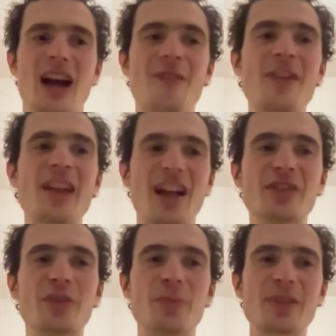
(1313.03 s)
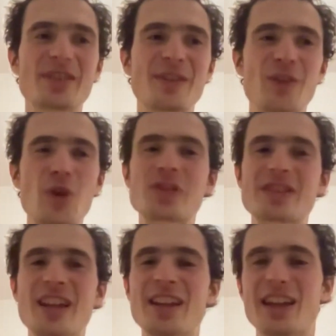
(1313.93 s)
I think 100% flow
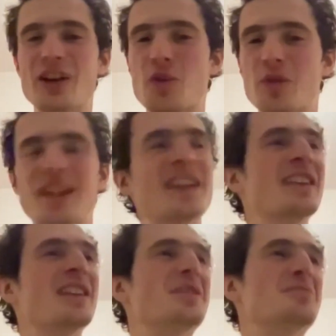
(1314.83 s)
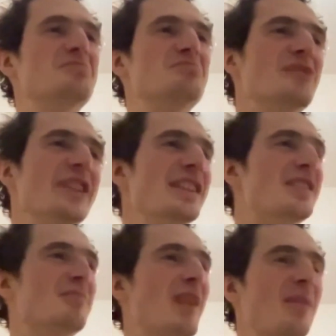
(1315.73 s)
state I only
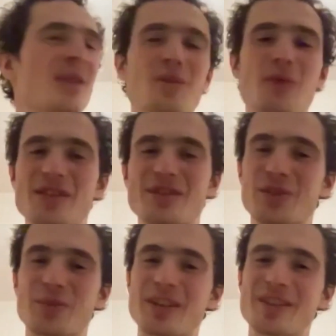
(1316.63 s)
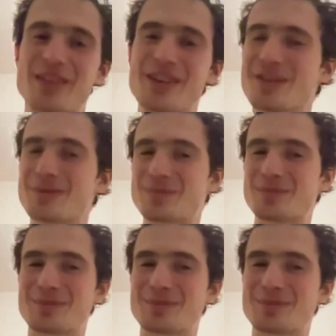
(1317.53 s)
reach maybe once or twice a year.